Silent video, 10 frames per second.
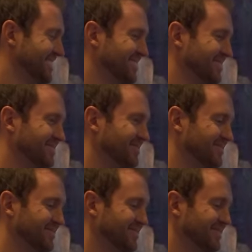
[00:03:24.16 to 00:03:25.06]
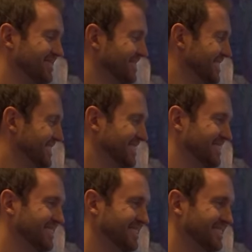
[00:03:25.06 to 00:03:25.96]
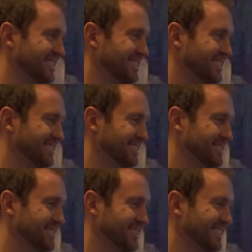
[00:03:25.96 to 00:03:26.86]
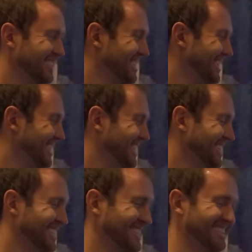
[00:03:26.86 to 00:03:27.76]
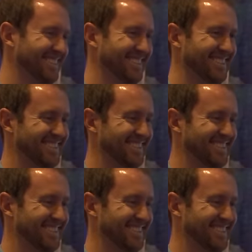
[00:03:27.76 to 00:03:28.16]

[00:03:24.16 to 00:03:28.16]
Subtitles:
(silent)